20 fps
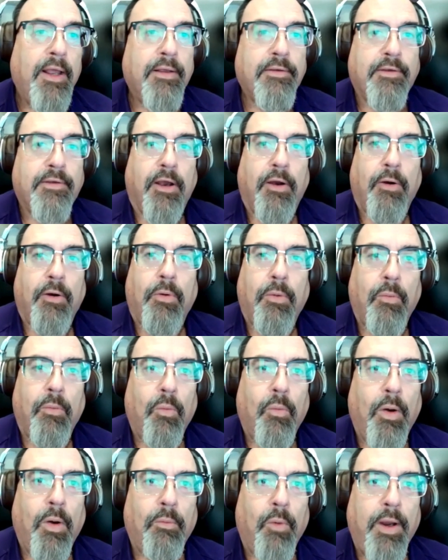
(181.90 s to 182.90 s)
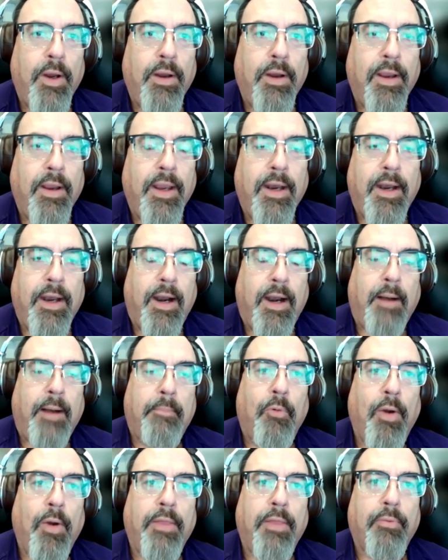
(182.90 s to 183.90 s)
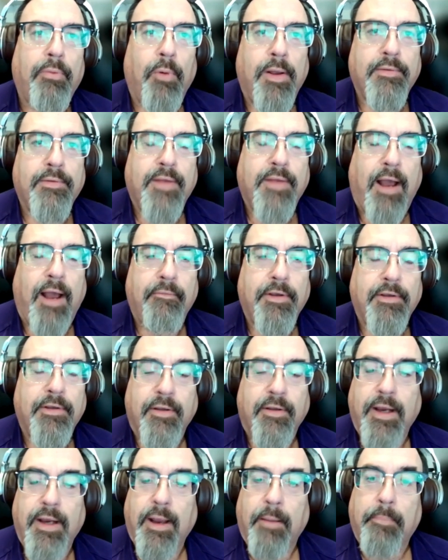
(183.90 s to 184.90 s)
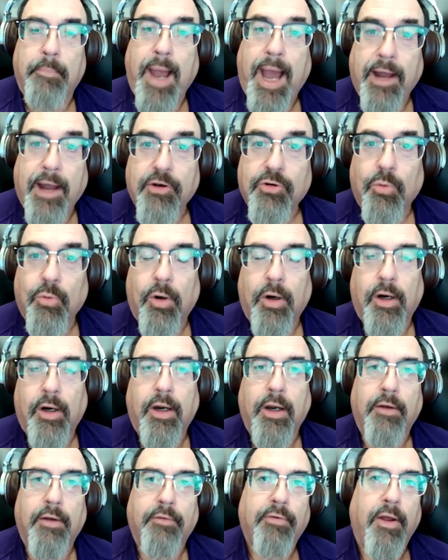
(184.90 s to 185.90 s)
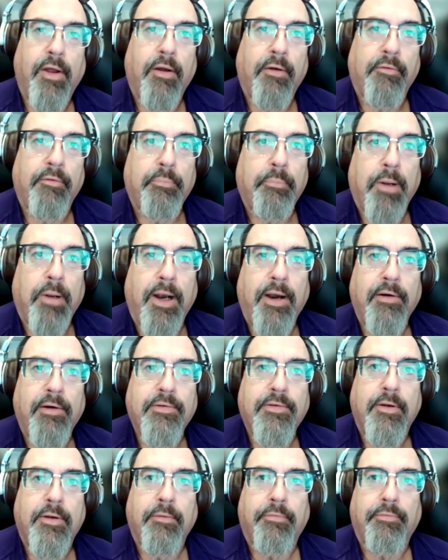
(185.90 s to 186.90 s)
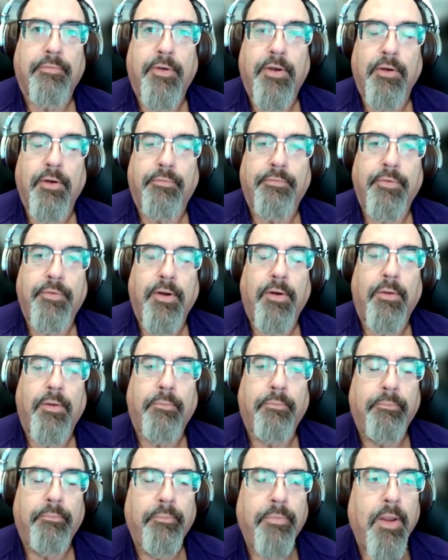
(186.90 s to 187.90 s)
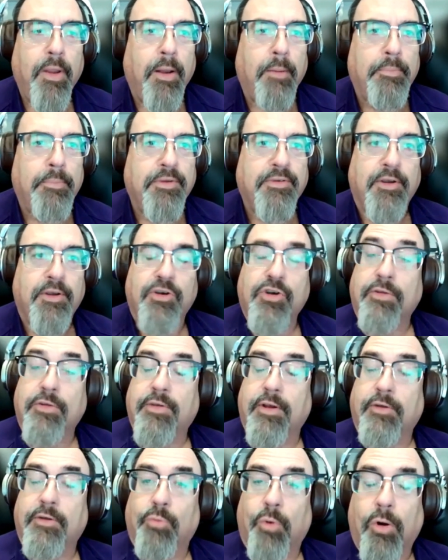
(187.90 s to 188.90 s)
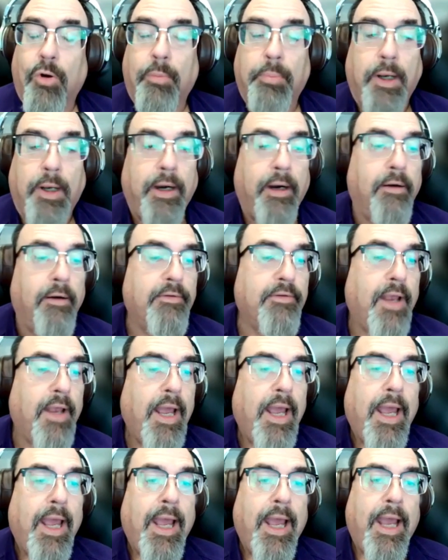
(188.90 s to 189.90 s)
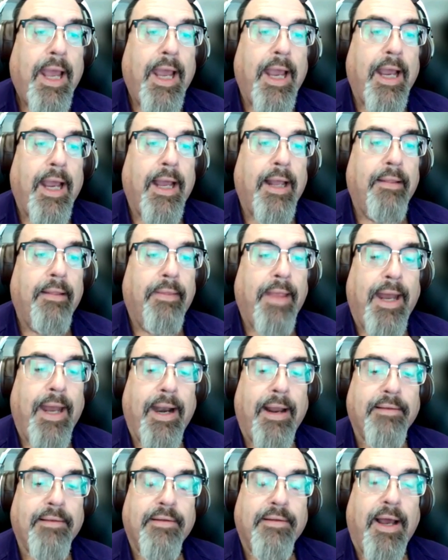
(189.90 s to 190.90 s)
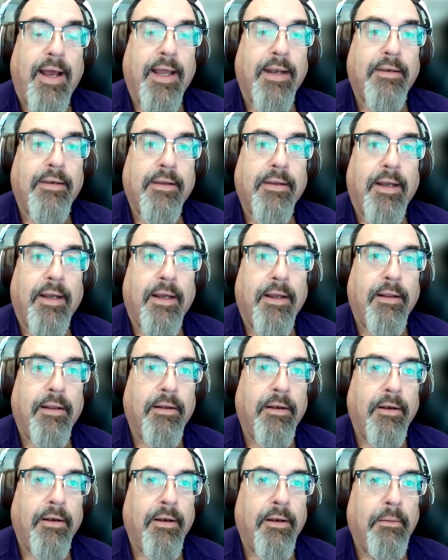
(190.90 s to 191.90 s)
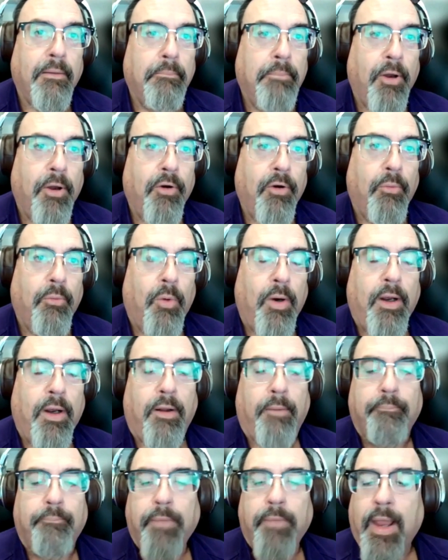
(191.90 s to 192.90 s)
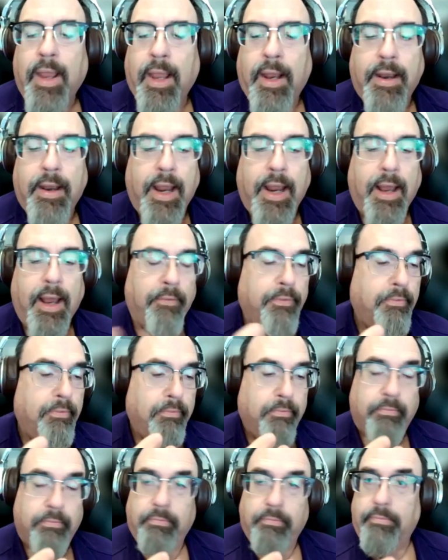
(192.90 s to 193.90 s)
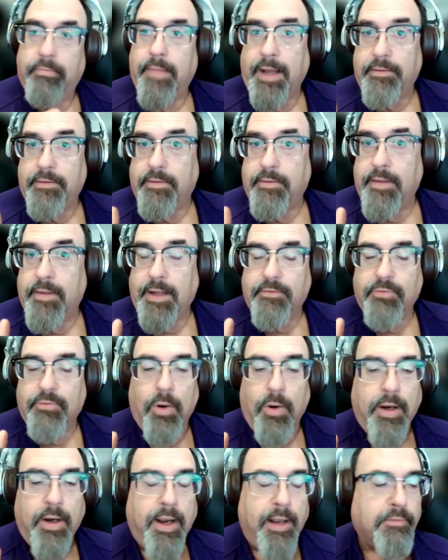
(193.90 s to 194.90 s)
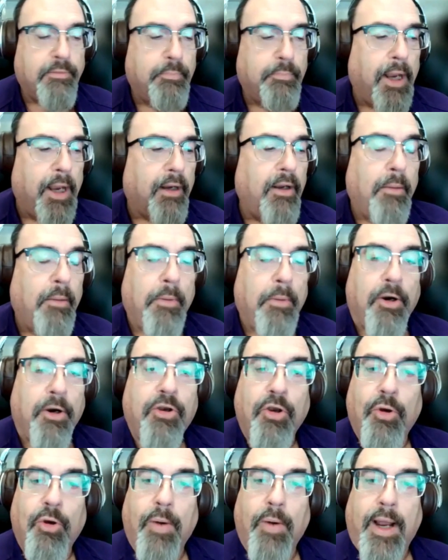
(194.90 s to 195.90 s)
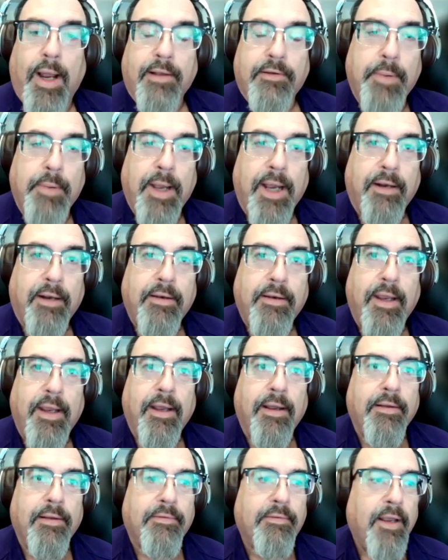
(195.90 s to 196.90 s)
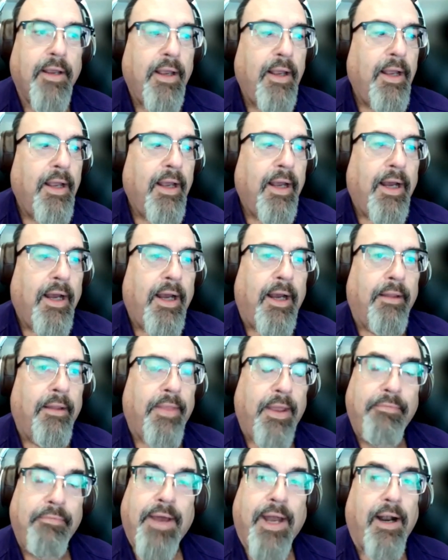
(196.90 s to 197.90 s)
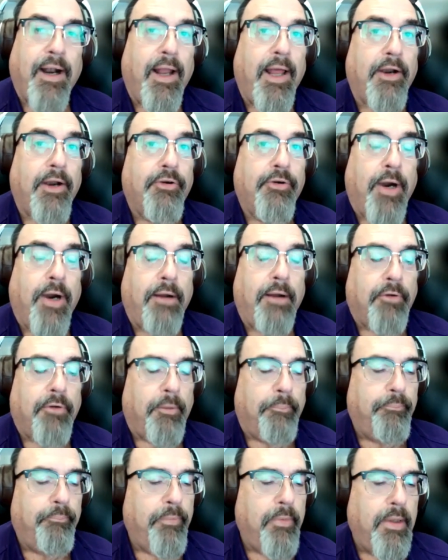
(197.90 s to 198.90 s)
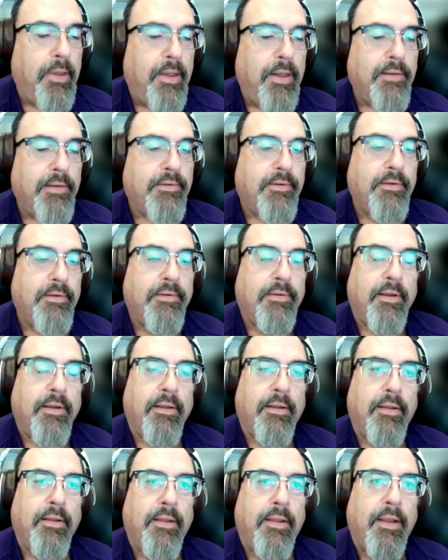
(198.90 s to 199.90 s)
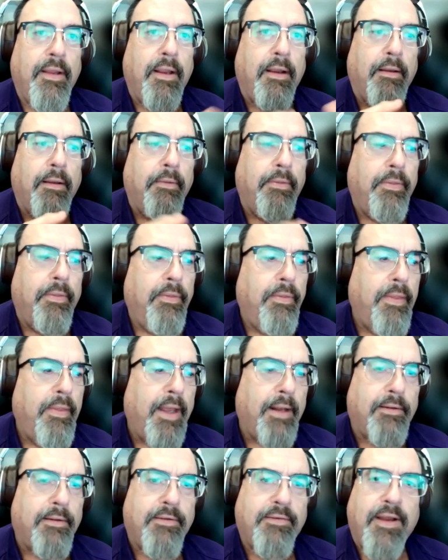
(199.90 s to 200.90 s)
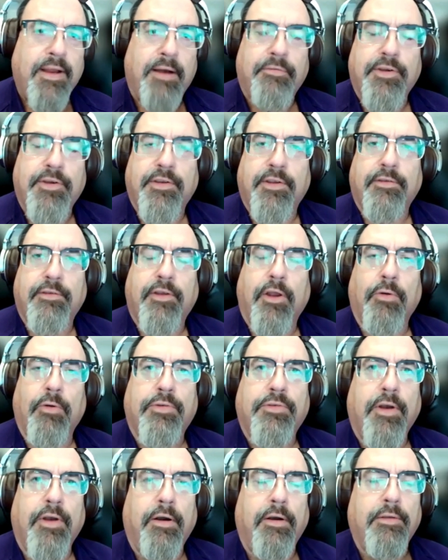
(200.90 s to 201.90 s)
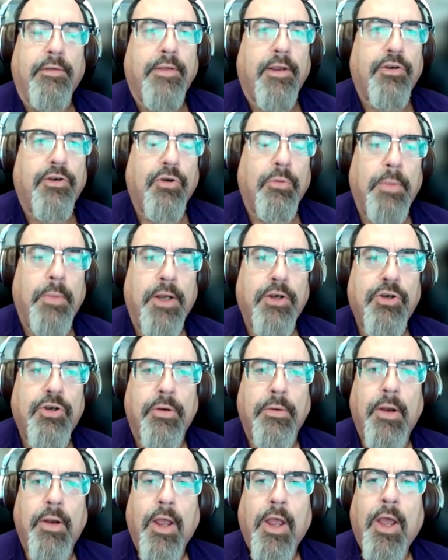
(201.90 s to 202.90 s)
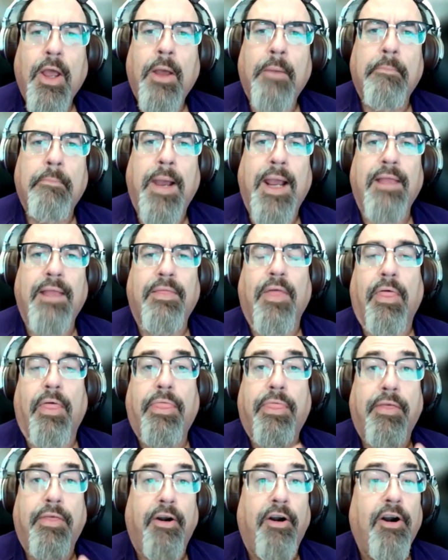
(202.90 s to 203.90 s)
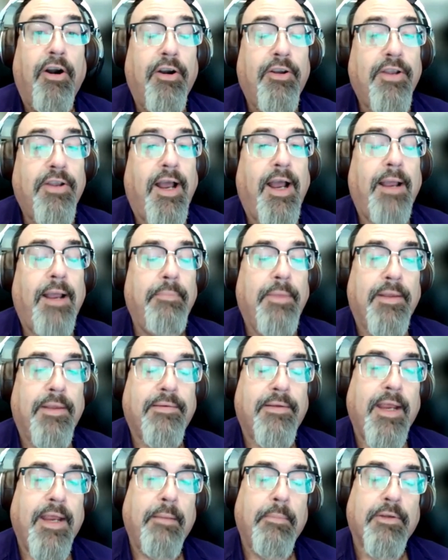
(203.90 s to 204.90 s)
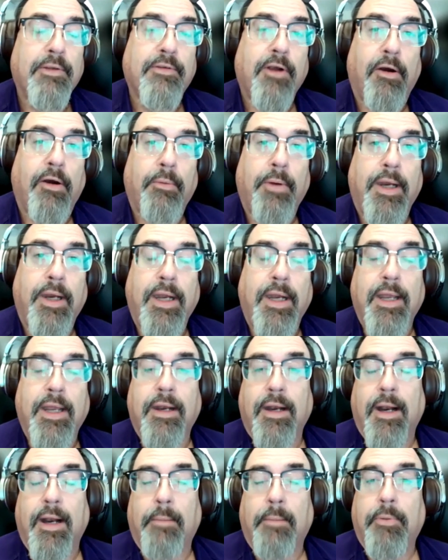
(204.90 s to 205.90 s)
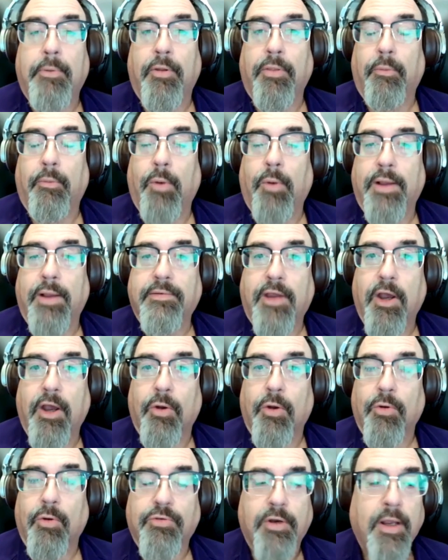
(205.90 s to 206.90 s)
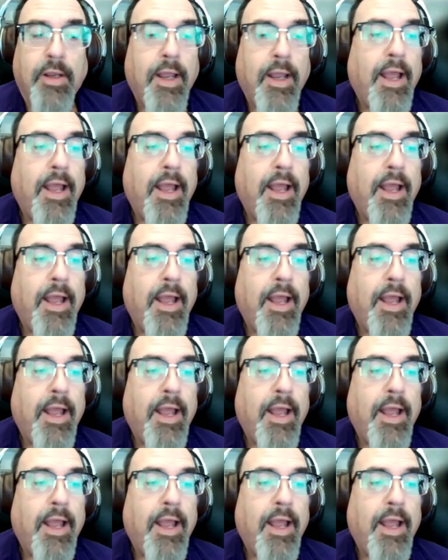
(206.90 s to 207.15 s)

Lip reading: So what we ended up with was obviously a patchwork of players to fill positions as role players, and that has not boded well. Now that's one aspect. Number two aspect is they've had a lot of travel. This is that San Francisco series that you mentioned made the third time this team has already ended up on the West Coast.